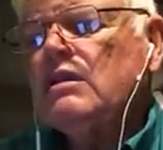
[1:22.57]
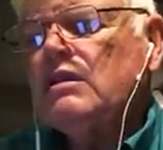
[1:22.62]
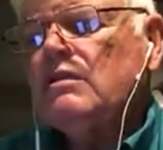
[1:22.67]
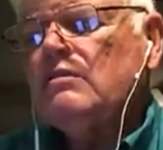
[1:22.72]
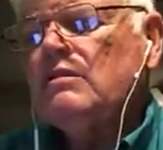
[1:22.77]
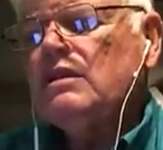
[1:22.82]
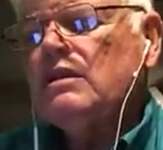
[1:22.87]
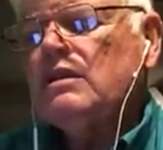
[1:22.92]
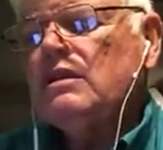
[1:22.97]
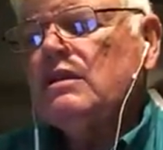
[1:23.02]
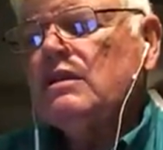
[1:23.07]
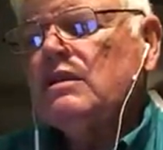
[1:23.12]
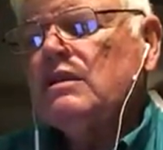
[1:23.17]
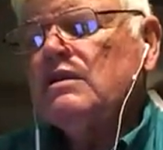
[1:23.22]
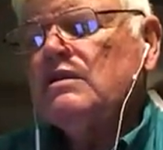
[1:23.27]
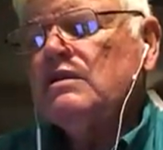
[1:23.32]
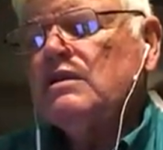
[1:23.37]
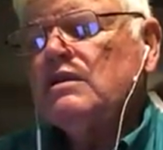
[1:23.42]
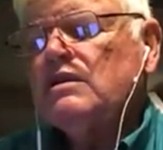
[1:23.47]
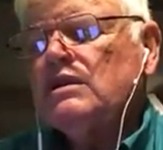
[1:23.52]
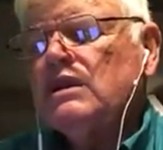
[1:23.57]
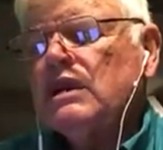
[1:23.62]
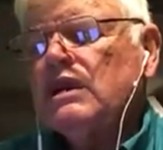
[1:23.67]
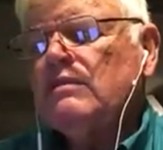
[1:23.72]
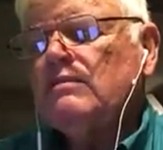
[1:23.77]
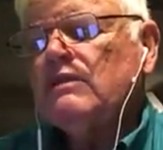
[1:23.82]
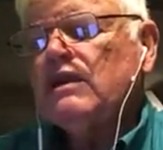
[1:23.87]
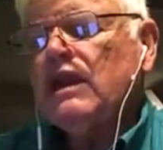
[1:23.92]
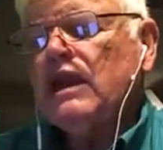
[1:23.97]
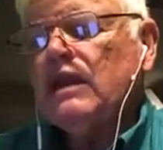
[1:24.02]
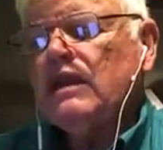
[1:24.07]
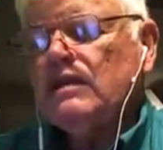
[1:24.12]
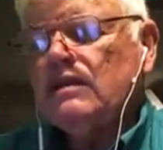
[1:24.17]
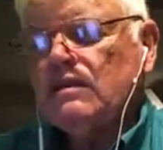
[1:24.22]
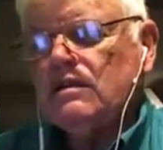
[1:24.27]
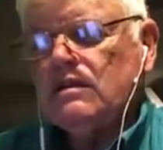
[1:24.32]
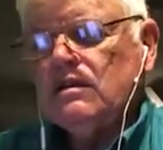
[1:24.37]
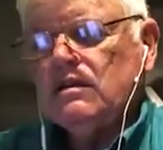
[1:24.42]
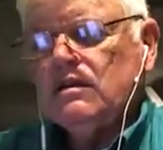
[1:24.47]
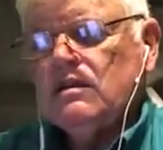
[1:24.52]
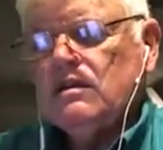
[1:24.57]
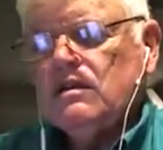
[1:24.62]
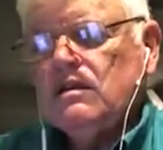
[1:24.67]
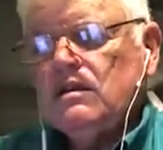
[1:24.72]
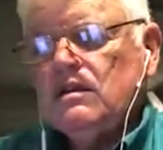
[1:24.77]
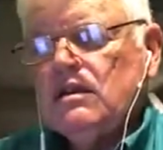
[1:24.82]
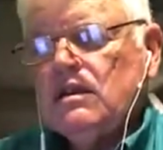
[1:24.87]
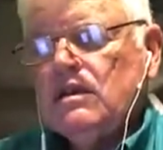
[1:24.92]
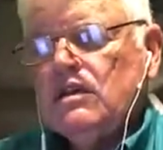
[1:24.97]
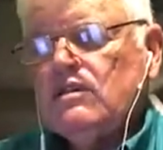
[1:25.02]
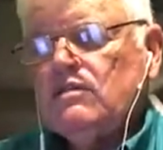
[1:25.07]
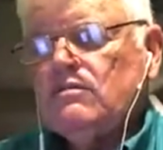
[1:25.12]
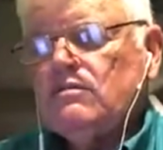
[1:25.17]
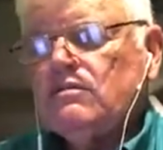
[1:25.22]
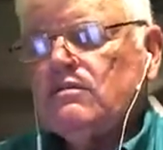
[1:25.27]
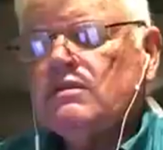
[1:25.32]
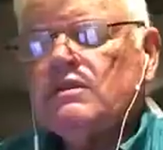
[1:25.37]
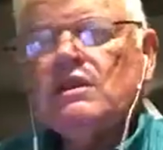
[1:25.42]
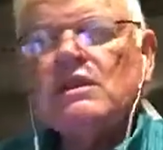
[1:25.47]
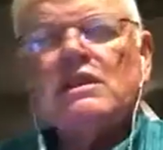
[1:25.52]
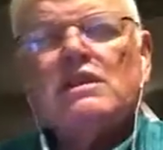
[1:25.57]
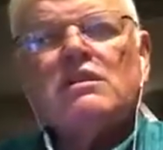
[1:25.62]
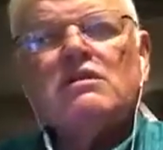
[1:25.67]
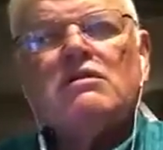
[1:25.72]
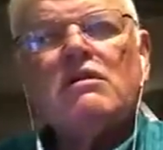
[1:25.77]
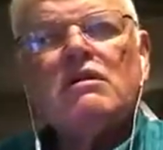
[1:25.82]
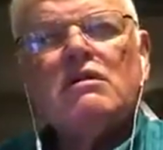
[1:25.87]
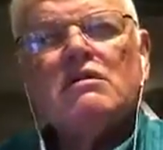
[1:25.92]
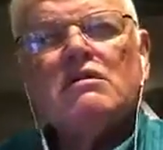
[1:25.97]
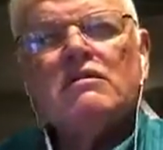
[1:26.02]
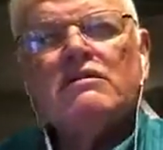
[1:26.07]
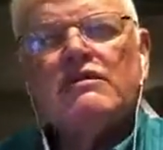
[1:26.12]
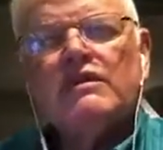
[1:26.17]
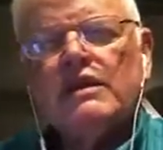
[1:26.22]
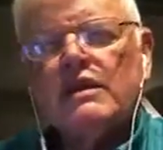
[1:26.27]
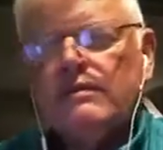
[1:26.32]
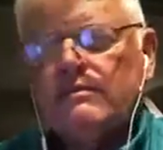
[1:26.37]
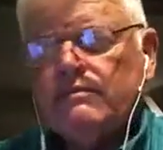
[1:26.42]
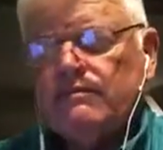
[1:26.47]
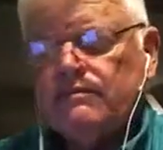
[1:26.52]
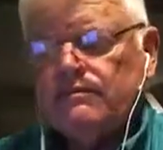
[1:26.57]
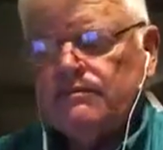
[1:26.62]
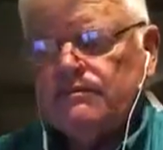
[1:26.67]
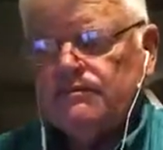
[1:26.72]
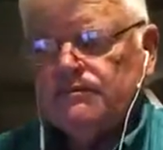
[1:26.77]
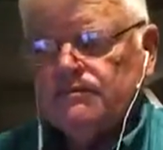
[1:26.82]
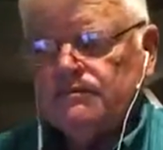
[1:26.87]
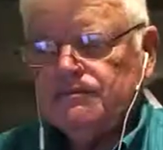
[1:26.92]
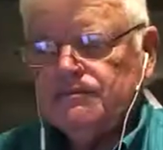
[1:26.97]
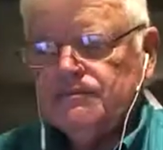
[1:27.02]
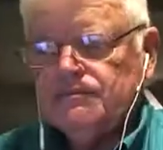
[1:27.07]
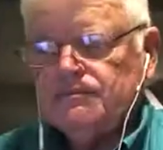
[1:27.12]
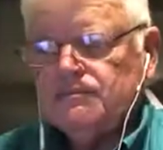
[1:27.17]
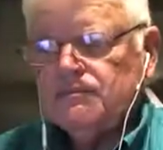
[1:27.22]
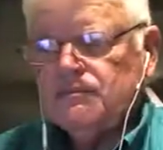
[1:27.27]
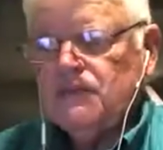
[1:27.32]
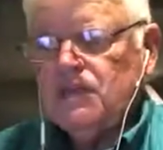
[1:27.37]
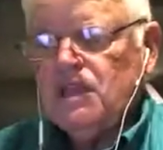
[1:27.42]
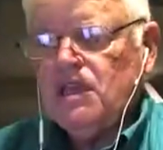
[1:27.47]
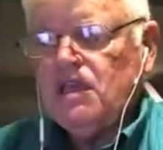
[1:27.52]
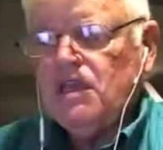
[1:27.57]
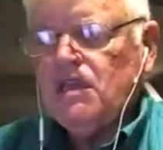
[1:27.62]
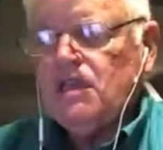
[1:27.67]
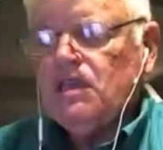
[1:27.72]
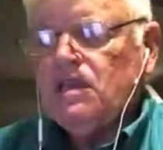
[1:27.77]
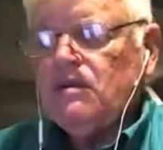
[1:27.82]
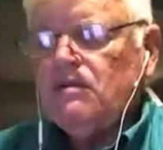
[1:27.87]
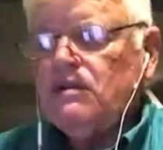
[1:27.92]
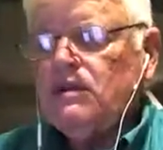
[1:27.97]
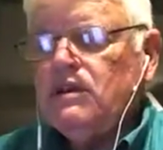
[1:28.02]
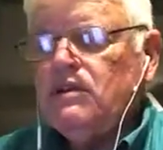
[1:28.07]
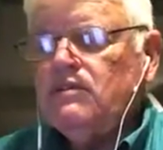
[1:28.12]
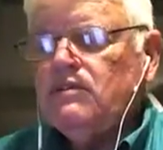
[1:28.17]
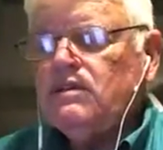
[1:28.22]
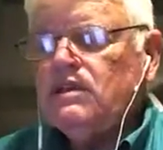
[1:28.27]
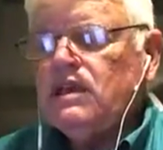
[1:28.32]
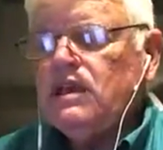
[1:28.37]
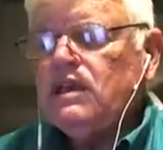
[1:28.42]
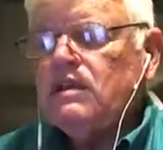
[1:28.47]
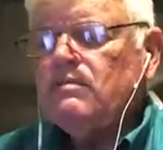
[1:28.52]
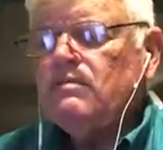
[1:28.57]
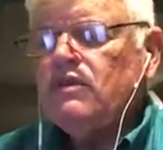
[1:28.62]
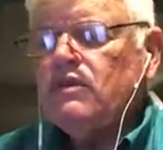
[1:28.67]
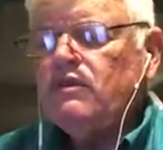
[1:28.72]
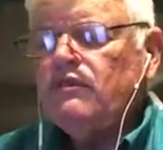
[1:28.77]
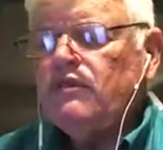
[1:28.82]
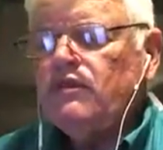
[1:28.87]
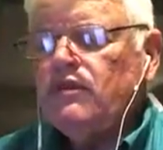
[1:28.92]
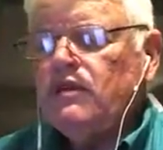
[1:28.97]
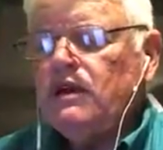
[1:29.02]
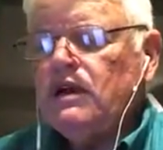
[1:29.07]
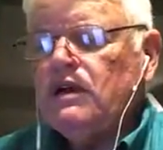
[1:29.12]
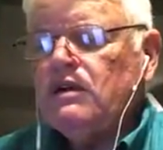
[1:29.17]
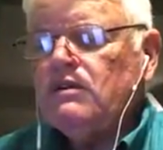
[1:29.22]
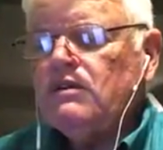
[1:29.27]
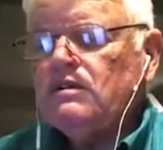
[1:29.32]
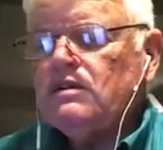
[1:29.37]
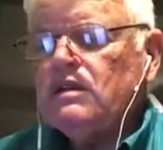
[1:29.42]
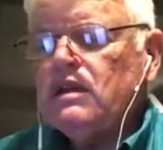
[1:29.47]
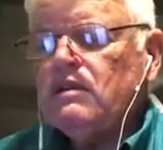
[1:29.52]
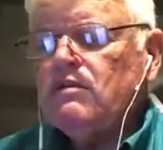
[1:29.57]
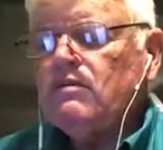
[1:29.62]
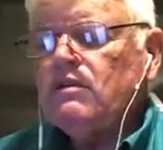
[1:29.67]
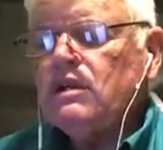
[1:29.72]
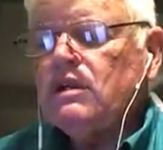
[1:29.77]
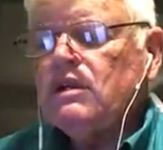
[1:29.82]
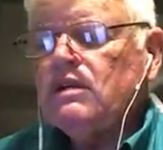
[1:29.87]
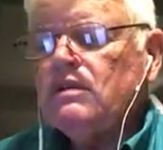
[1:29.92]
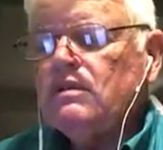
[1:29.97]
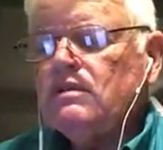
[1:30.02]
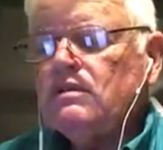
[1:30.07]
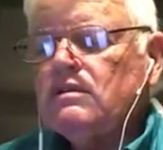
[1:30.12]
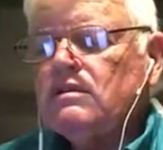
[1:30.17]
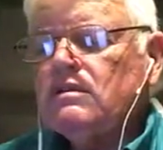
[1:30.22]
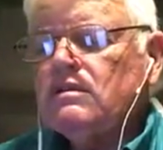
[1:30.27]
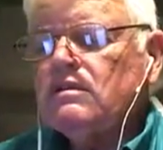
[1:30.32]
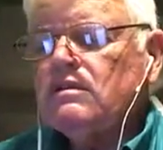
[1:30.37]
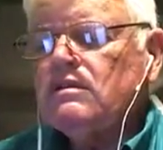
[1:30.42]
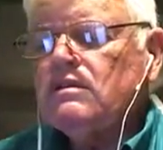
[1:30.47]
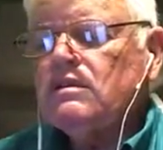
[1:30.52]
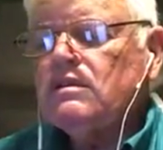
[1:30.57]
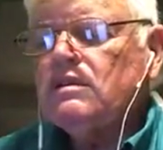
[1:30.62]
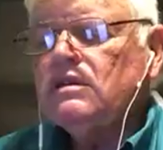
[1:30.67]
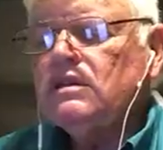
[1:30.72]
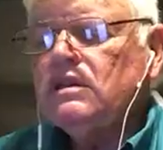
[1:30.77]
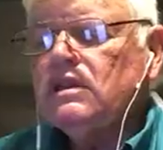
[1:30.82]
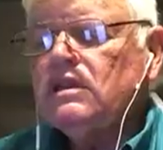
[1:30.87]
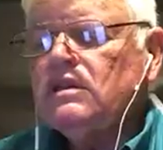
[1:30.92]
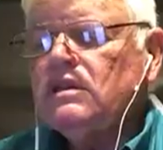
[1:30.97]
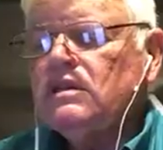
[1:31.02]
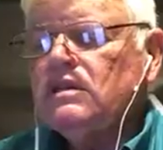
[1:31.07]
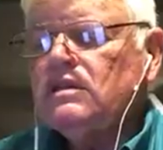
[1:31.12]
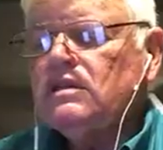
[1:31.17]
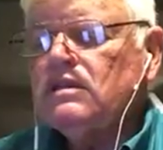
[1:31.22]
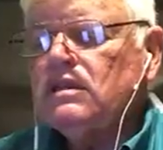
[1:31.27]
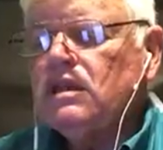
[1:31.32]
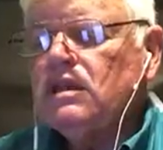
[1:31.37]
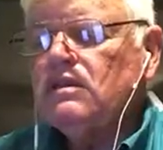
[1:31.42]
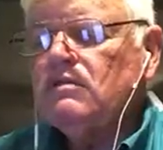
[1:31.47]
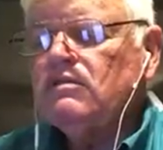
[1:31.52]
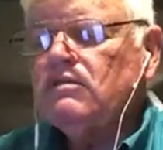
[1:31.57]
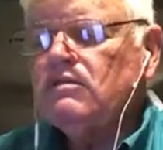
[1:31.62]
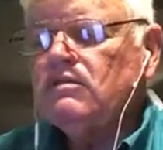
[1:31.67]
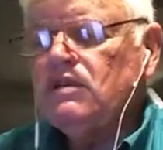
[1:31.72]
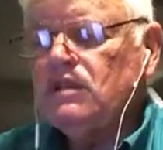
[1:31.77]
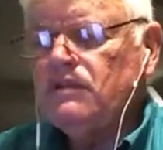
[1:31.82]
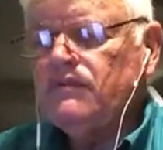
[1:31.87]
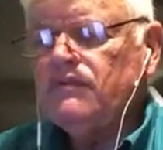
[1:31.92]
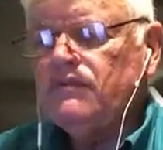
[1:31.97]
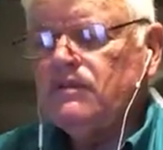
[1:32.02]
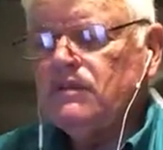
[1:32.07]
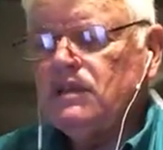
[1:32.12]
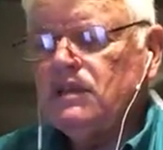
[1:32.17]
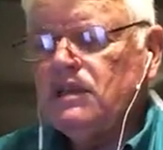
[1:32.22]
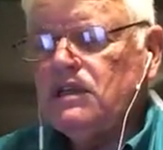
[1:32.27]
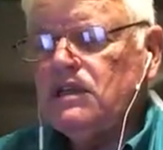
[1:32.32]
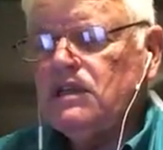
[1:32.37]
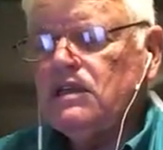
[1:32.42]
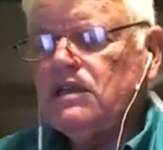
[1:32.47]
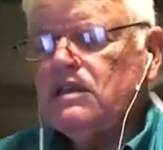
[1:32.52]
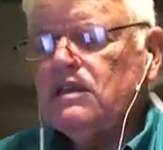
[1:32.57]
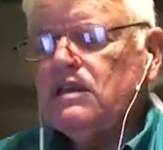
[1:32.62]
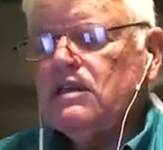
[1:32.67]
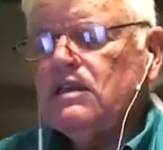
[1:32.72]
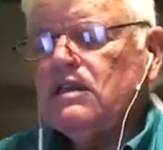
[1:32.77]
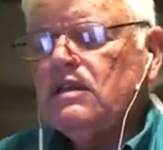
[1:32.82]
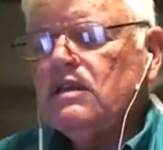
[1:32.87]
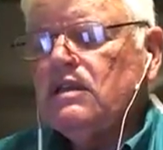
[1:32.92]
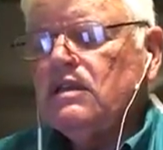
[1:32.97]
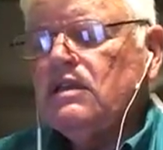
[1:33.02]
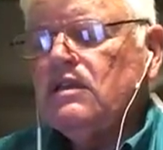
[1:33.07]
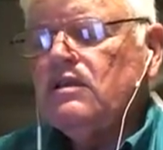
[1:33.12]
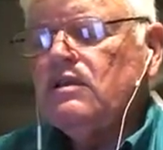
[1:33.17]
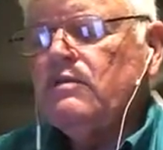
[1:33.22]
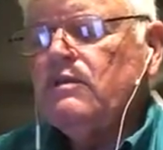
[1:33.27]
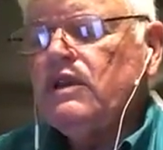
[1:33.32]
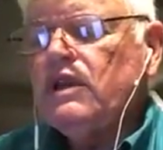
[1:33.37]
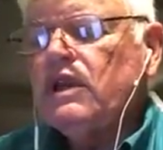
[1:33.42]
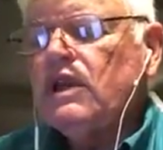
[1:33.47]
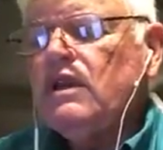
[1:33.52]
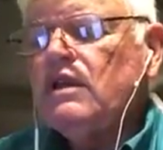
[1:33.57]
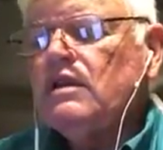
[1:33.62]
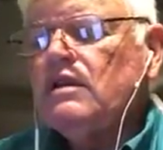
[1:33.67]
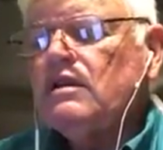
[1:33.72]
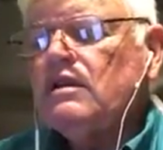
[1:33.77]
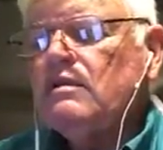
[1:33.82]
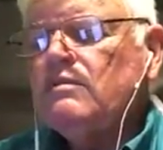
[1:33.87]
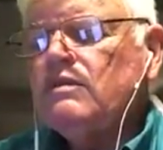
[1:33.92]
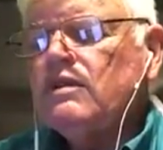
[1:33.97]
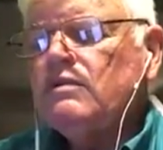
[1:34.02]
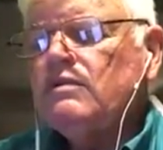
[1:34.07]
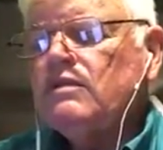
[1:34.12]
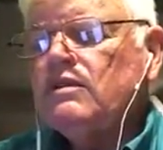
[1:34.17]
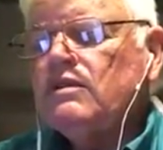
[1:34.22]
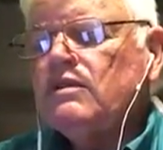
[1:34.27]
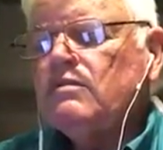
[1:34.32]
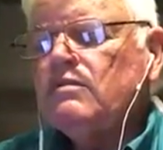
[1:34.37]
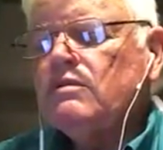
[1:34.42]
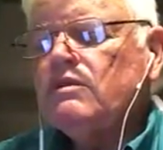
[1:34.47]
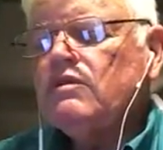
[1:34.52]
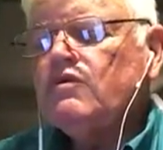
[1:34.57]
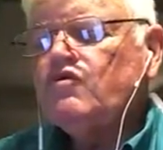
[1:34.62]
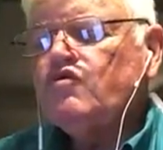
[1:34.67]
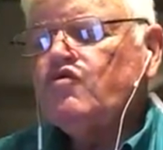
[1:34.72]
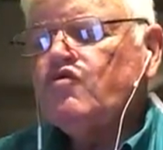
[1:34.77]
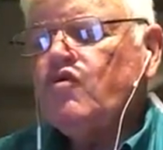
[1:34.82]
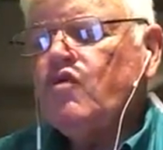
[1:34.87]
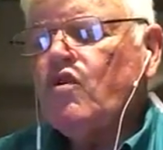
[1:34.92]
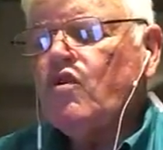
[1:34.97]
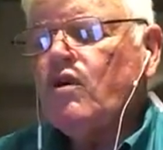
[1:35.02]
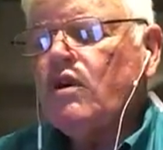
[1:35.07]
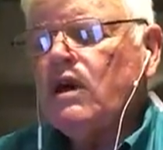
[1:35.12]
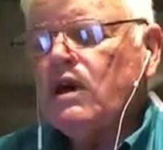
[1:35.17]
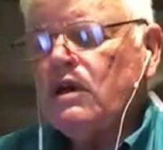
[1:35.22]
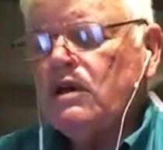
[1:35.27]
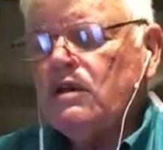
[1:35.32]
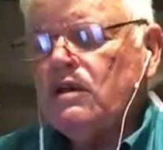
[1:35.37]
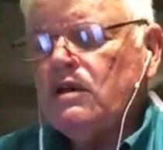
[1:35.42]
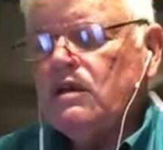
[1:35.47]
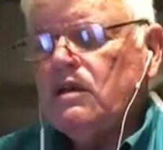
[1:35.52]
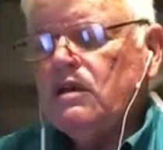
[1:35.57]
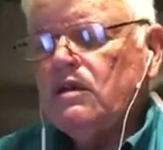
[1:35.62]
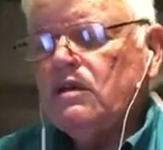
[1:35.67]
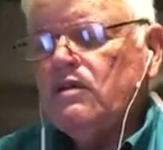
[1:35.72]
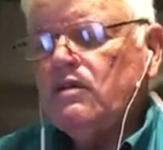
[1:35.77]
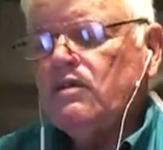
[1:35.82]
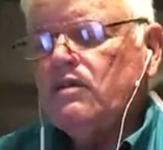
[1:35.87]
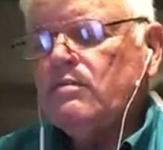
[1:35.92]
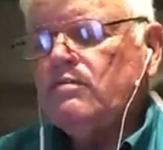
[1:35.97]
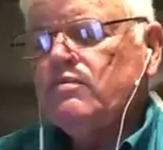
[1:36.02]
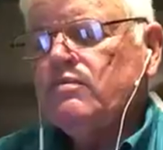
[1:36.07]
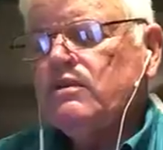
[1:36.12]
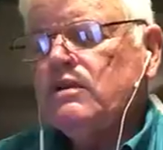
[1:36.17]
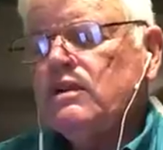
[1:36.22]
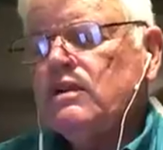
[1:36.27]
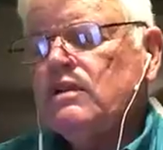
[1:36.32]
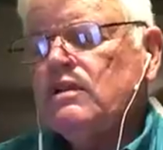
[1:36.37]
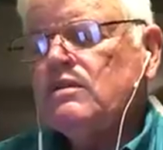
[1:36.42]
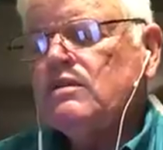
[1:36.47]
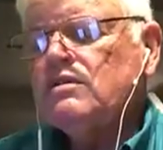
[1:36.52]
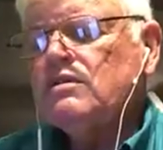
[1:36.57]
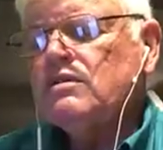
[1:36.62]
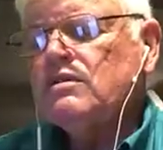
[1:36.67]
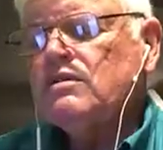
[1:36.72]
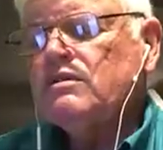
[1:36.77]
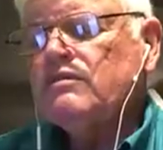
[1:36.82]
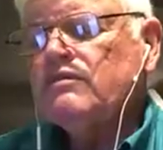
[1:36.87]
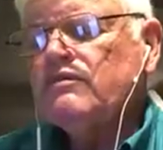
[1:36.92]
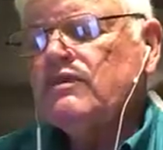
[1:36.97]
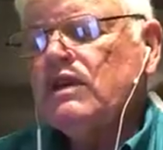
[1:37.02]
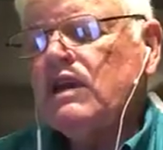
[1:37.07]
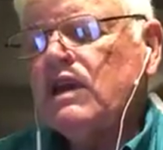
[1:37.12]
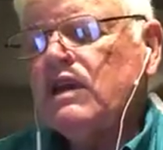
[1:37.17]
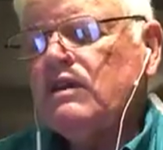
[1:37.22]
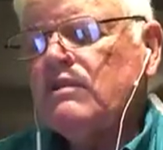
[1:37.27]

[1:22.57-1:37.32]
them is the same light as you will see in all of them. When you say above all else, I want to see this table differently, you're making a commitment to withdraw your preconceived